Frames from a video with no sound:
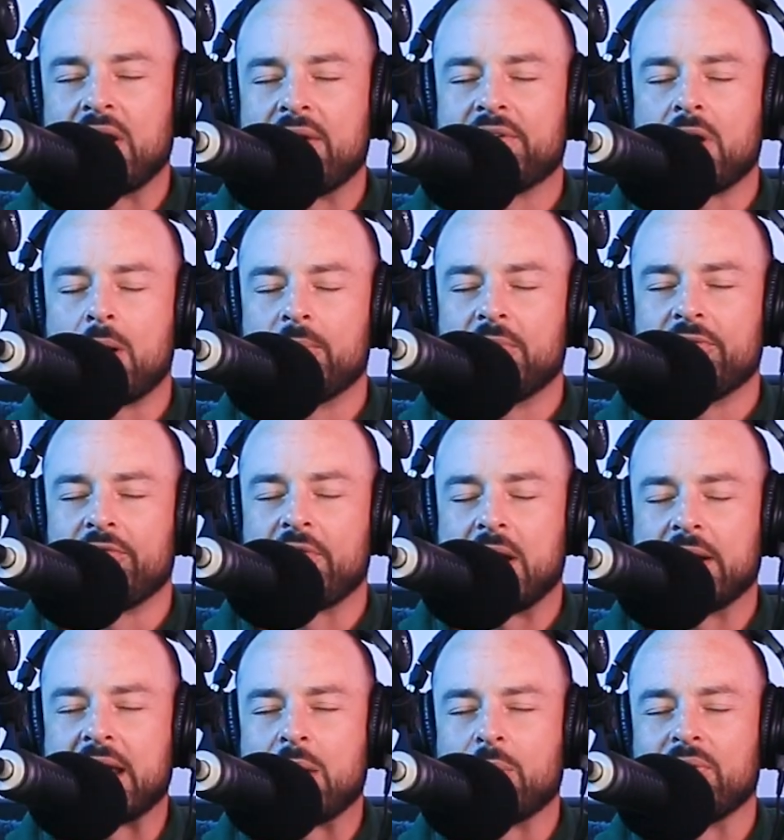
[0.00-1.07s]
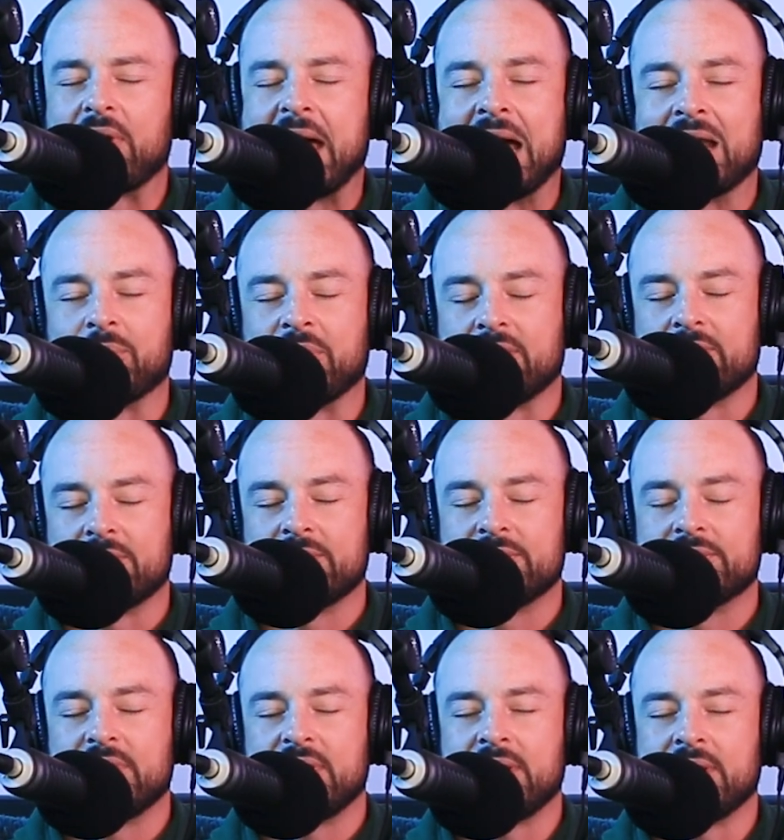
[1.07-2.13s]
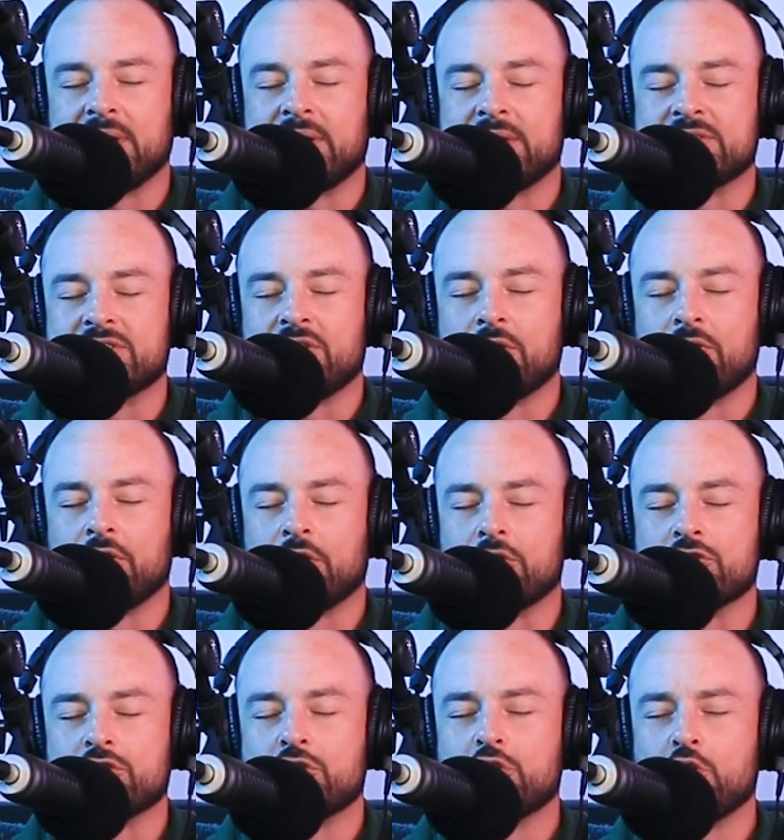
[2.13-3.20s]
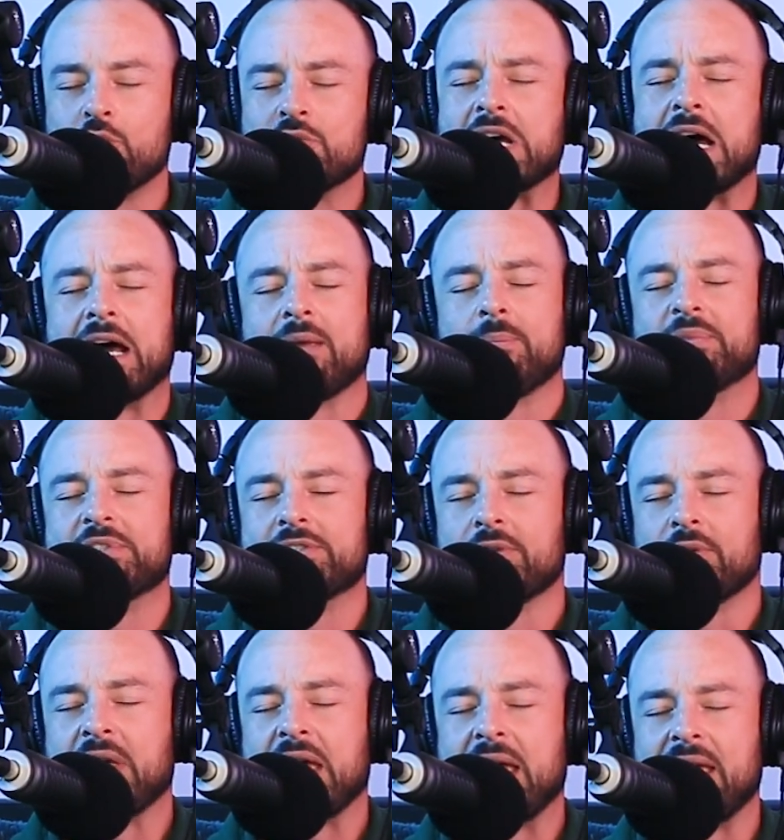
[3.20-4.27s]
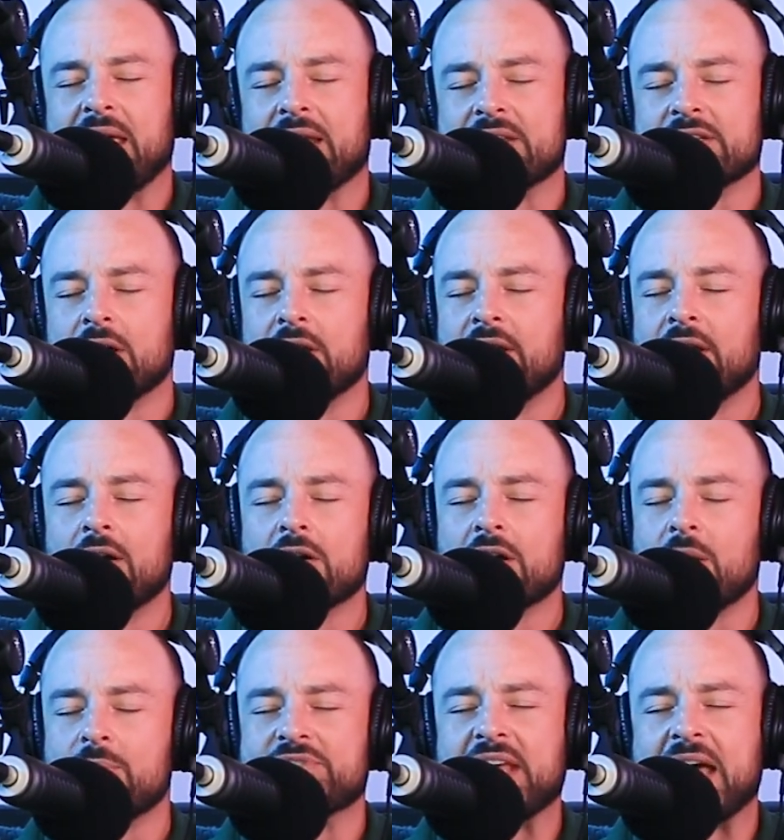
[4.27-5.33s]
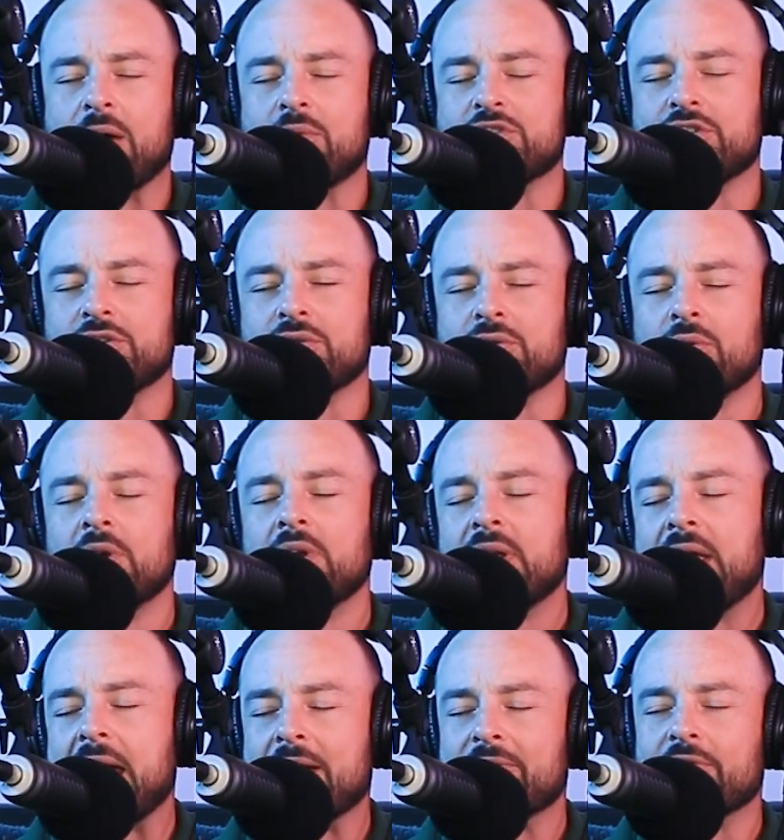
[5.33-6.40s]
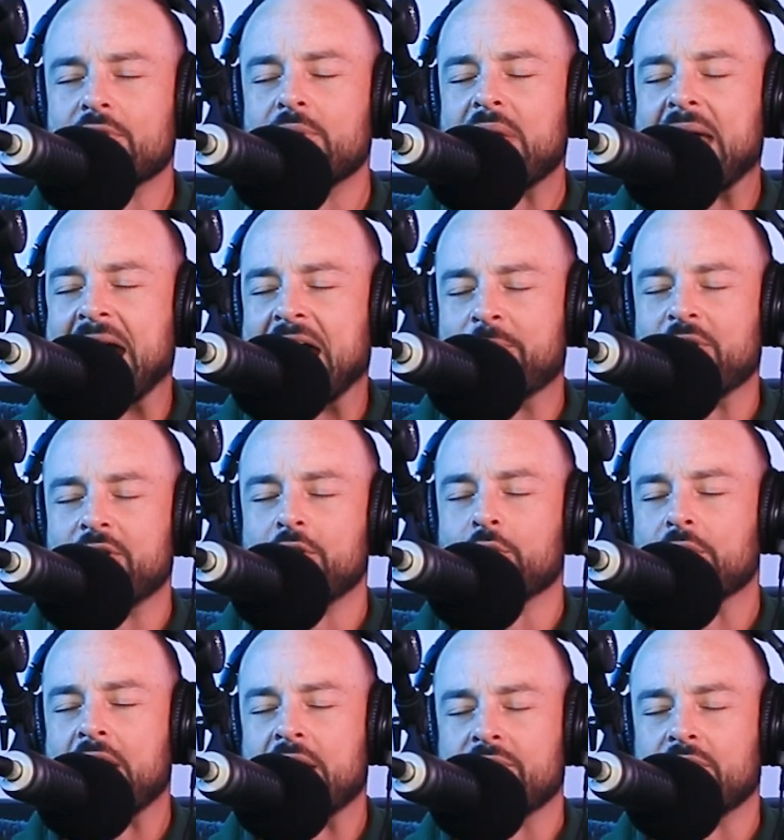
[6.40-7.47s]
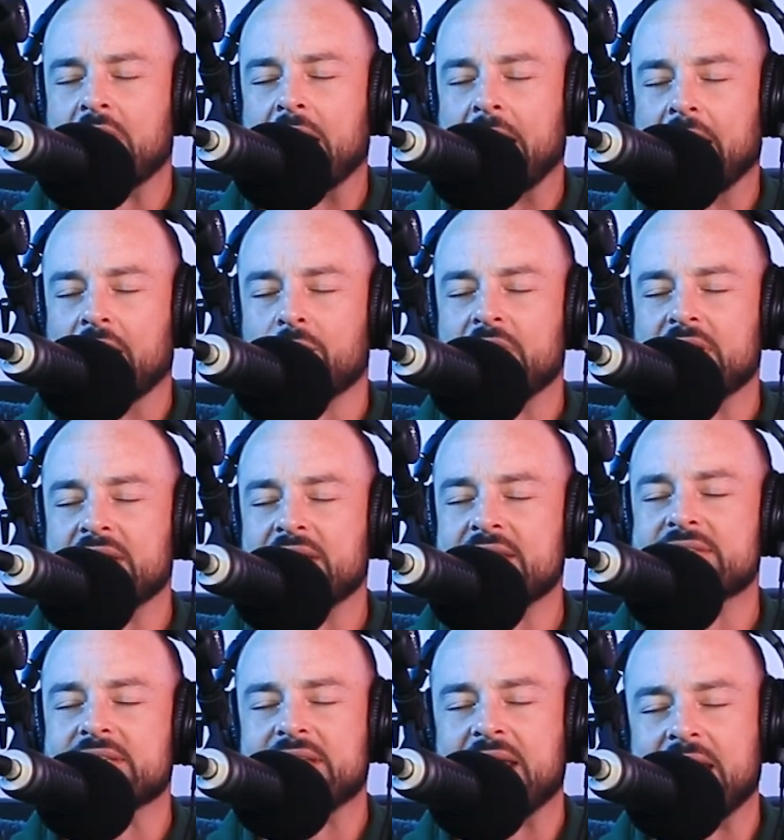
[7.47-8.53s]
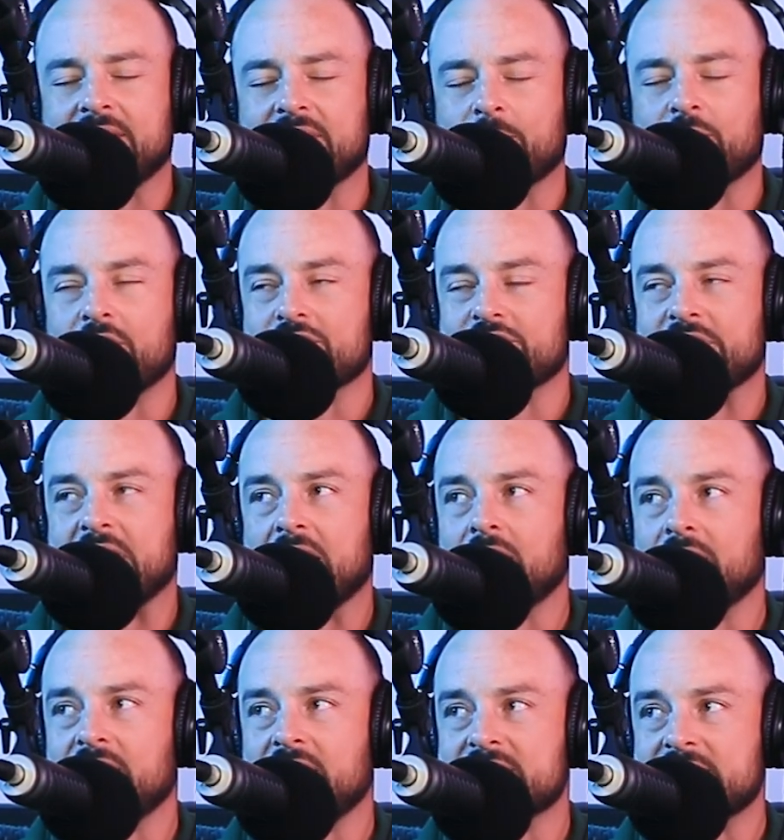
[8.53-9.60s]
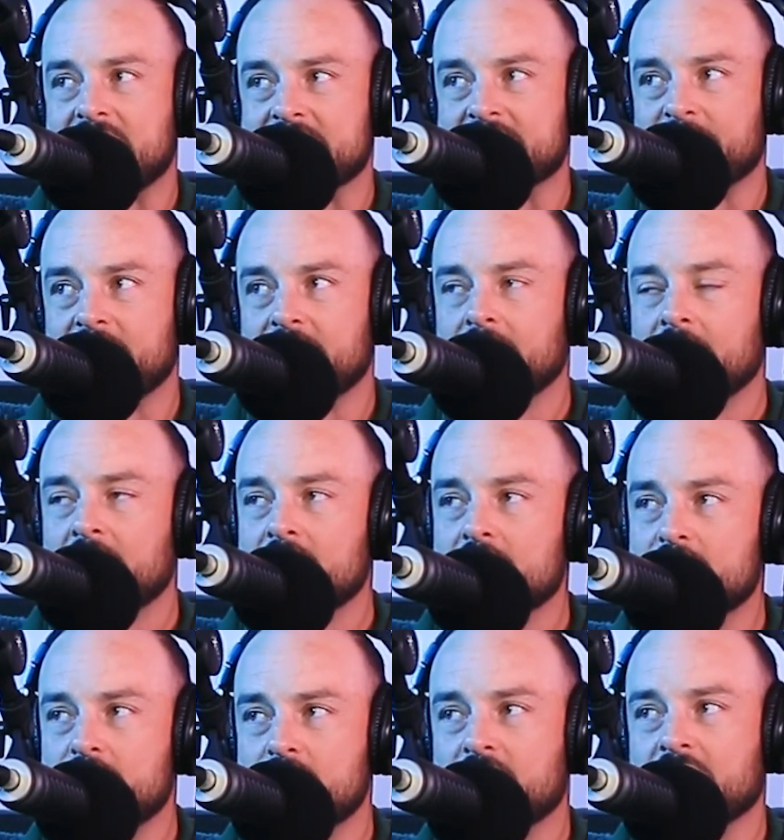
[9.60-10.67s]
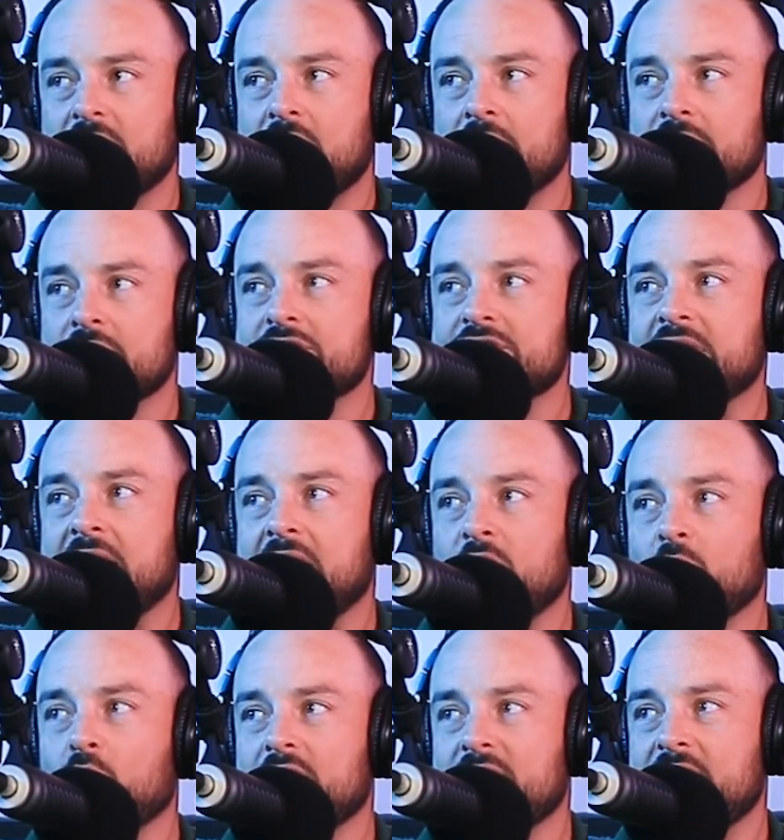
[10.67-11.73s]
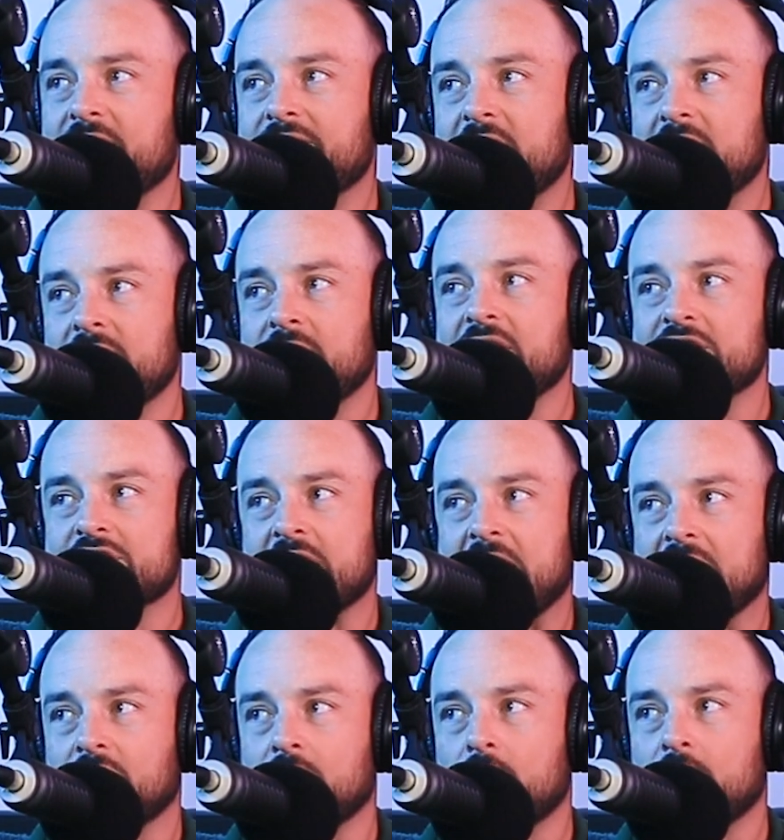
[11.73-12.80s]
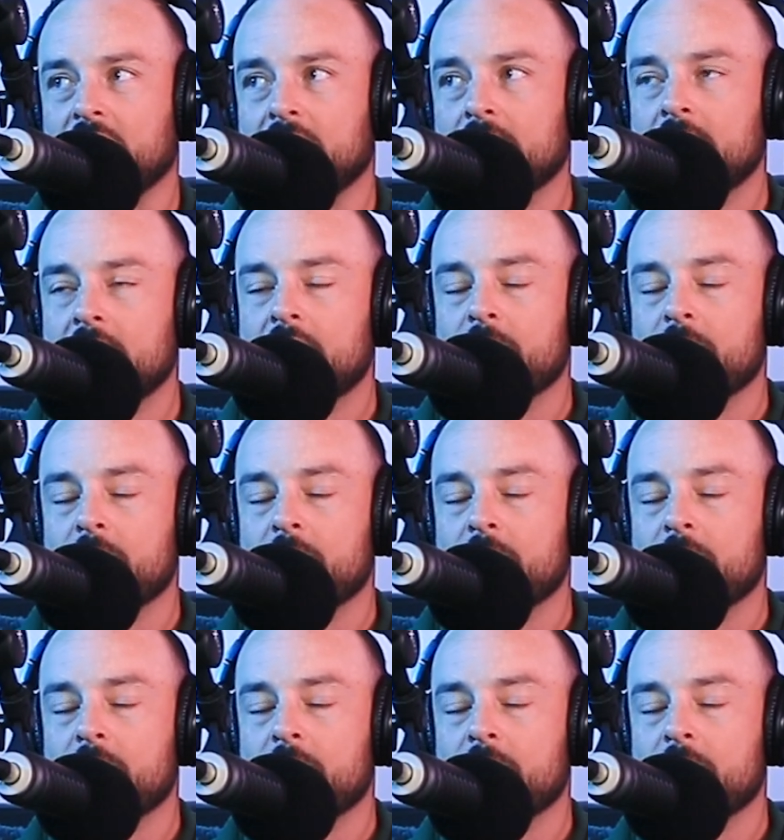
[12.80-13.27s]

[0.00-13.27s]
I've come to find out with admins is there's 2 types. Okay. And it all comes down to every admin you're ever hiring needs to take the personality assessment. Okay. So you can understand where they fit in each category.